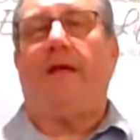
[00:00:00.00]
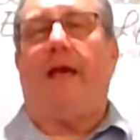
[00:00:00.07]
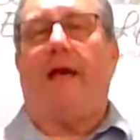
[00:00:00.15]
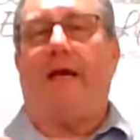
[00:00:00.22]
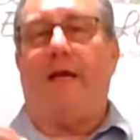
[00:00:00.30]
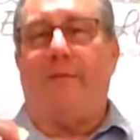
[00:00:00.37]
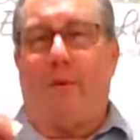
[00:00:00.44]

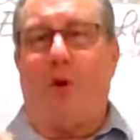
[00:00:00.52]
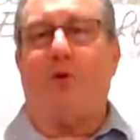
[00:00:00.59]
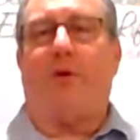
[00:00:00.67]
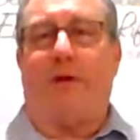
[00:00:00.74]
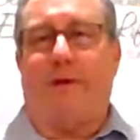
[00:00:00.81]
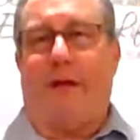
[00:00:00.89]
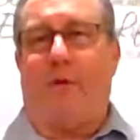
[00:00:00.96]
and he broke
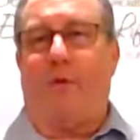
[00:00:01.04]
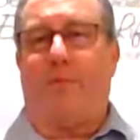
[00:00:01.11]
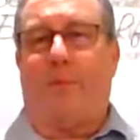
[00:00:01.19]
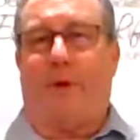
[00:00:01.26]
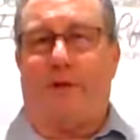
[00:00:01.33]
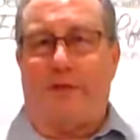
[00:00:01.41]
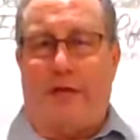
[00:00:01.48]
it. They were
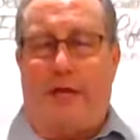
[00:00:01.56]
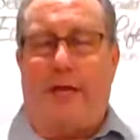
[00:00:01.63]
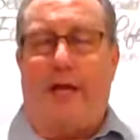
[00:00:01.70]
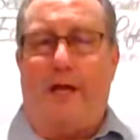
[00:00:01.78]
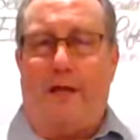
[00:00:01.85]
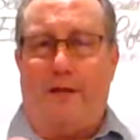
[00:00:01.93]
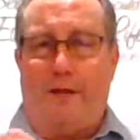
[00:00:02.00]

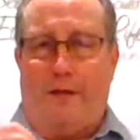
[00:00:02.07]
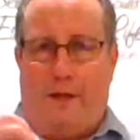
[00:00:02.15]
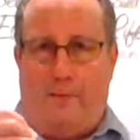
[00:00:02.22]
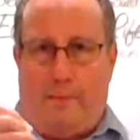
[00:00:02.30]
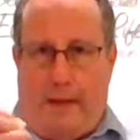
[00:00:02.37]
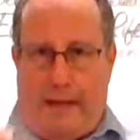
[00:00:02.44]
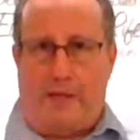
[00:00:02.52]
partaking in
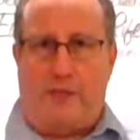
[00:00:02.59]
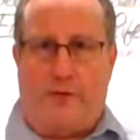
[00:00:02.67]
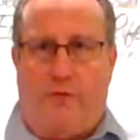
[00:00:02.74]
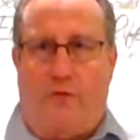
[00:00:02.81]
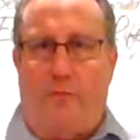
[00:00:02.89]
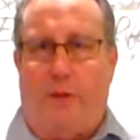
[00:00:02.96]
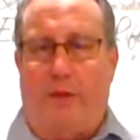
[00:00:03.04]
the
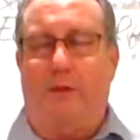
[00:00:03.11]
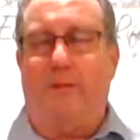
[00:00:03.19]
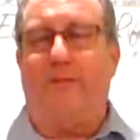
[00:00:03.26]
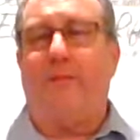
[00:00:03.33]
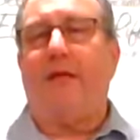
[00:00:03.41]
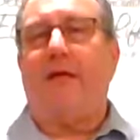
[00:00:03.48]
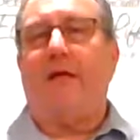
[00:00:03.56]
Passover meal,
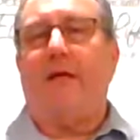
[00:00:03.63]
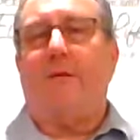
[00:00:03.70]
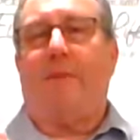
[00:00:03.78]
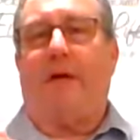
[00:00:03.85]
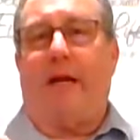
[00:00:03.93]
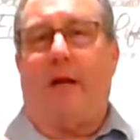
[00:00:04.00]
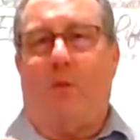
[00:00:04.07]

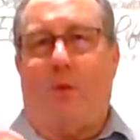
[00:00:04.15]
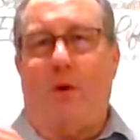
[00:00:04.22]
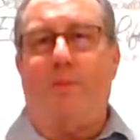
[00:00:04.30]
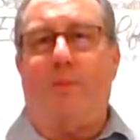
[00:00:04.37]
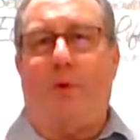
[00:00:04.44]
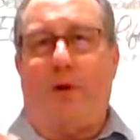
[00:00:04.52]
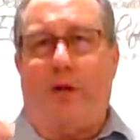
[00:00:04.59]
but at one
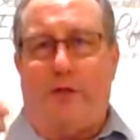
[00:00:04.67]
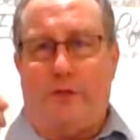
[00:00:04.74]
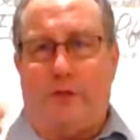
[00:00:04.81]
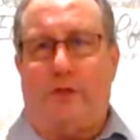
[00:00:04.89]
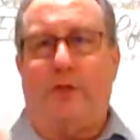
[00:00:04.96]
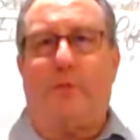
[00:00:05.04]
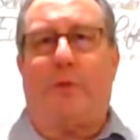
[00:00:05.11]
point he
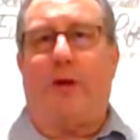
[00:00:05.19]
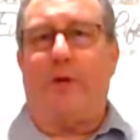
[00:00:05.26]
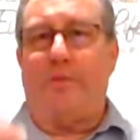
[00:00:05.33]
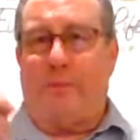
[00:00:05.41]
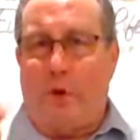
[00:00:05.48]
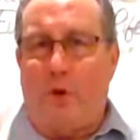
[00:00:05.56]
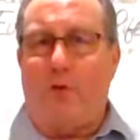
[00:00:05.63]
took the bread
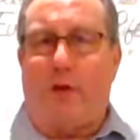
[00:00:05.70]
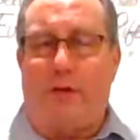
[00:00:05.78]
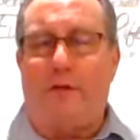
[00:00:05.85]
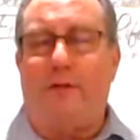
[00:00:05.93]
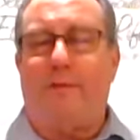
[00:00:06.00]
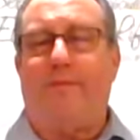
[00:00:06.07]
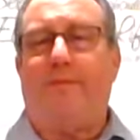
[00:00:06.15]
and broke it,
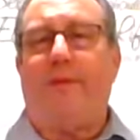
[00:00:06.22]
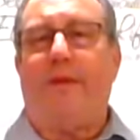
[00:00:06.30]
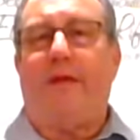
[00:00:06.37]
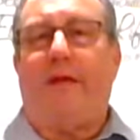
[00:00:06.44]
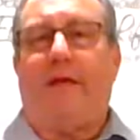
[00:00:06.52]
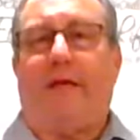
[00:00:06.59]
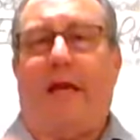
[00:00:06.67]

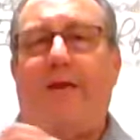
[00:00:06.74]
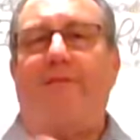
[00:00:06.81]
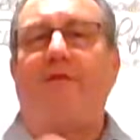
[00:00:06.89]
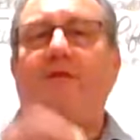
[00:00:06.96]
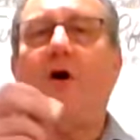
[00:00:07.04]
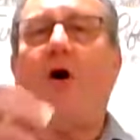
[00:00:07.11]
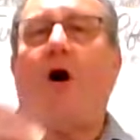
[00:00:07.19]
gave it
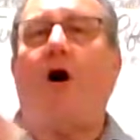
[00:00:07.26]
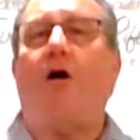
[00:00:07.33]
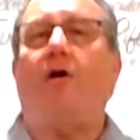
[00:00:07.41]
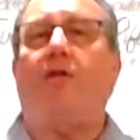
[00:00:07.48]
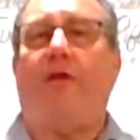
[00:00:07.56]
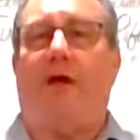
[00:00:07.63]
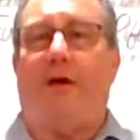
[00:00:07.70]
to all
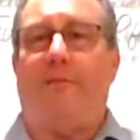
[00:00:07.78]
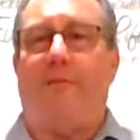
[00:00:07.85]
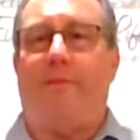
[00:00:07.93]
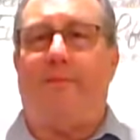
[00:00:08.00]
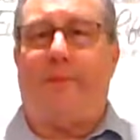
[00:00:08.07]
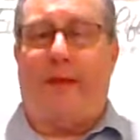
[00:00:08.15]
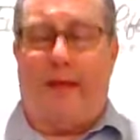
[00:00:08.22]
of them,
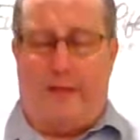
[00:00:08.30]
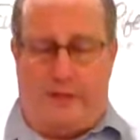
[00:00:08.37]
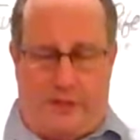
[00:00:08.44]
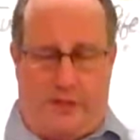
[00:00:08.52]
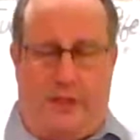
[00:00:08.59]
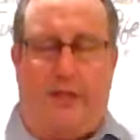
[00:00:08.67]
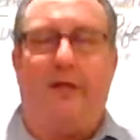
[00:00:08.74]
and
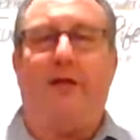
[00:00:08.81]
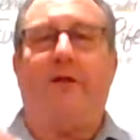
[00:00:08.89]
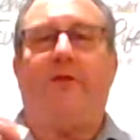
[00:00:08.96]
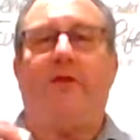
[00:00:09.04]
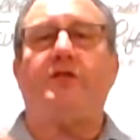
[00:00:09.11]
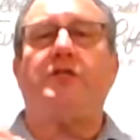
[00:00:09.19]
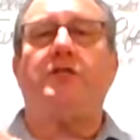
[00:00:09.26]
said,
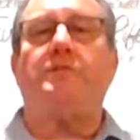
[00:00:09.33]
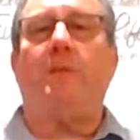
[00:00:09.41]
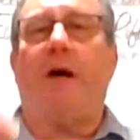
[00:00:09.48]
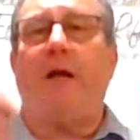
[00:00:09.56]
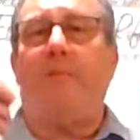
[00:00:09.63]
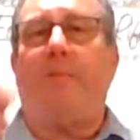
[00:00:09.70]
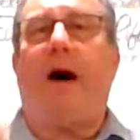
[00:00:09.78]
This is
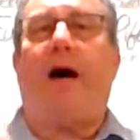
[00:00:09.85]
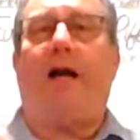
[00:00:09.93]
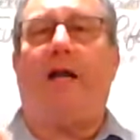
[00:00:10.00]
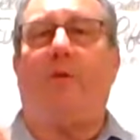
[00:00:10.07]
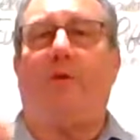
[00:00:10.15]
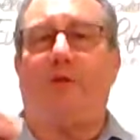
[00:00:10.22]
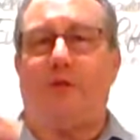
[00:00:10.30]
my
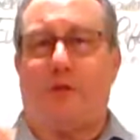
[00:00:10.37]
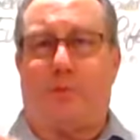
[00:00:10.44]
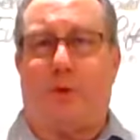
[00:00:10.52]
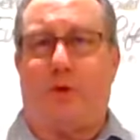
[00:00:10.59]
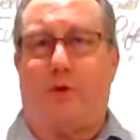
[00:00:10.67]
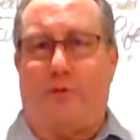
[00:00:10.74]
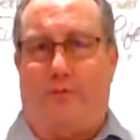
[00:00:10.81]
body, which is
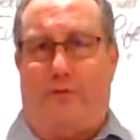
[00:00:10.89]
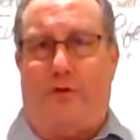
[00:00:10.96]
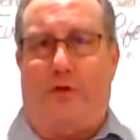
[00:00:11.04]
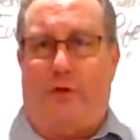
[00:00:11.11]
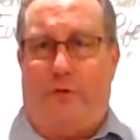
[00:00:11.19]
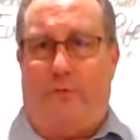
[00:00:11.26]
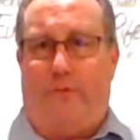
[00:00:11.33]
broken for
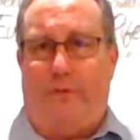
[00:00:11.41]
you.